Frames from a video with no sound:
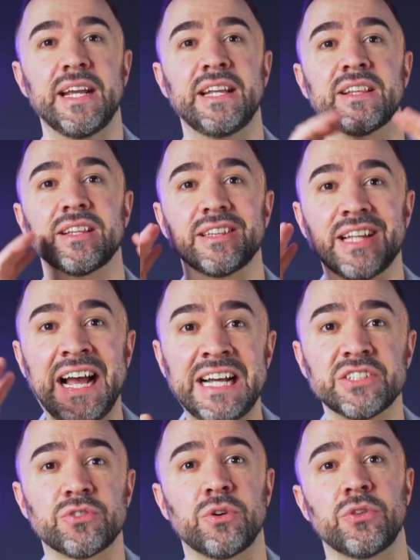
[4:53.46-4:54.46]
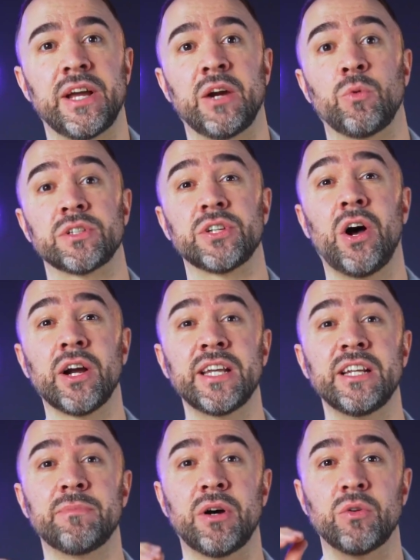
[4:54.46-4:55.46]
In the last row there, we're
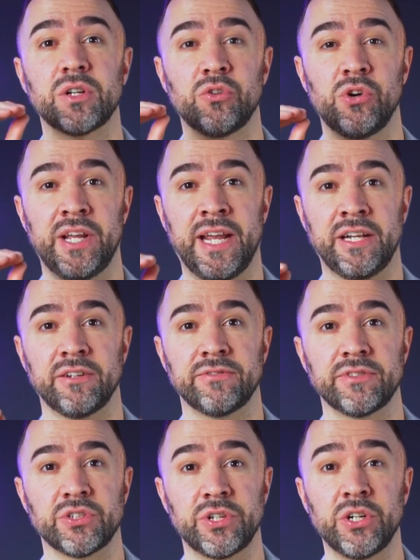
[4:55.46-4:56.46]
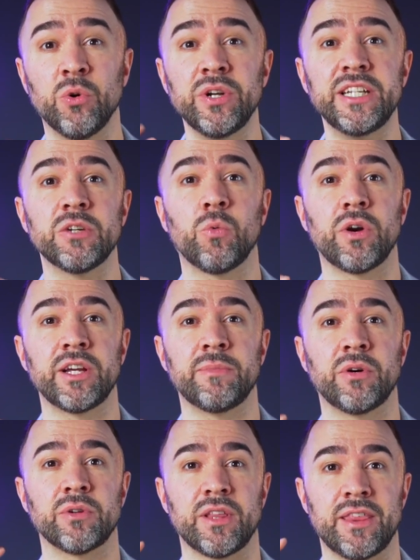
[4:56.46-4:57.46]
talking about creative. So you don't need to worry
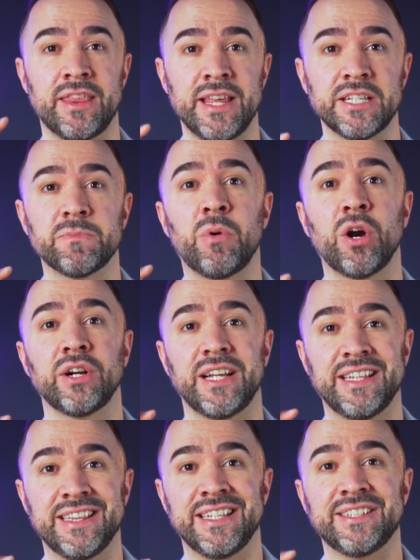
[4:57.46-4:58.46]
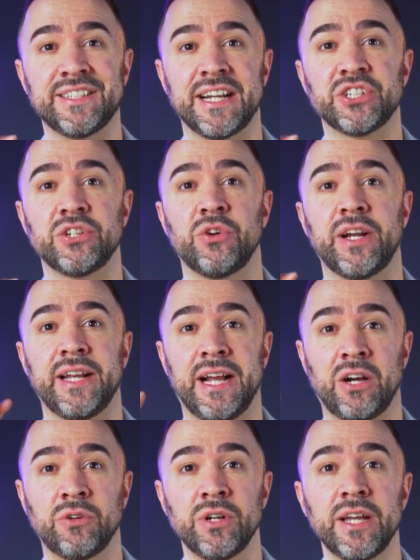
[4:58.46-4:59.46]
about this part in this section right
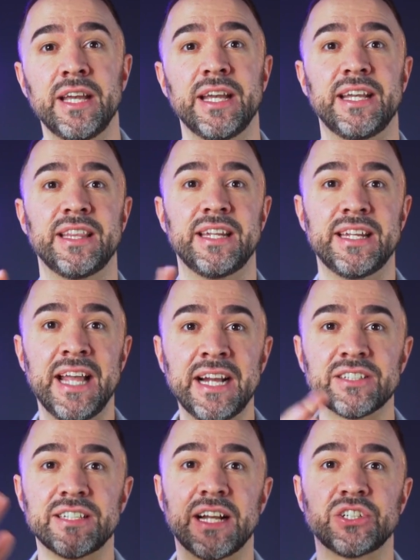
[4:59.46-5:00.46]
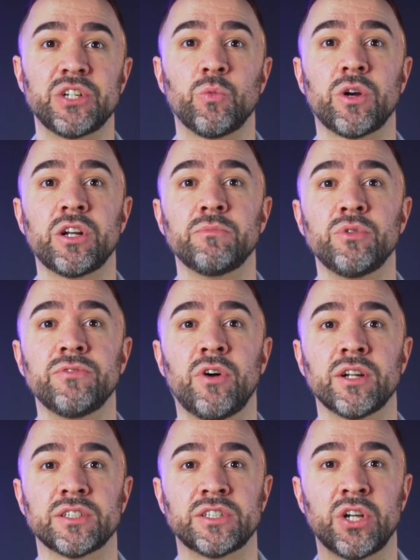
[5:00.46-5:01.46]
now. In the next section, we're going to move
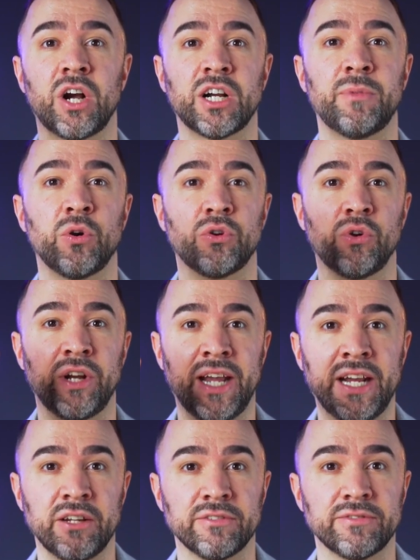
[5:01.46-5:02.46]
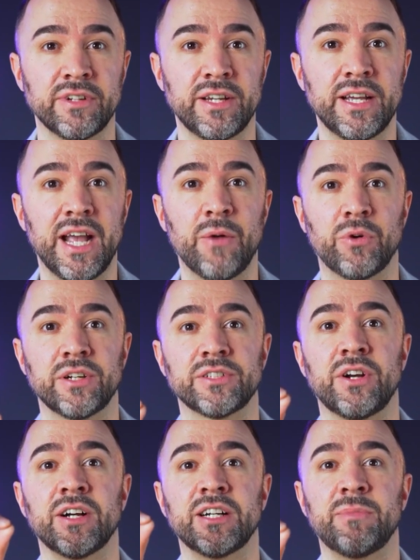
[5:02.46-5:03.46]
on to talk about creative. And we're going to
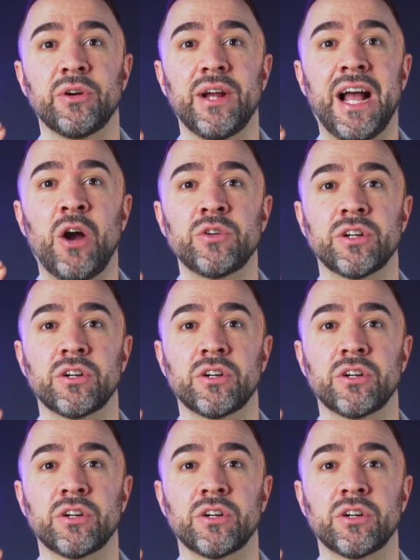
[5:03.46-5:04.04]
talk about how your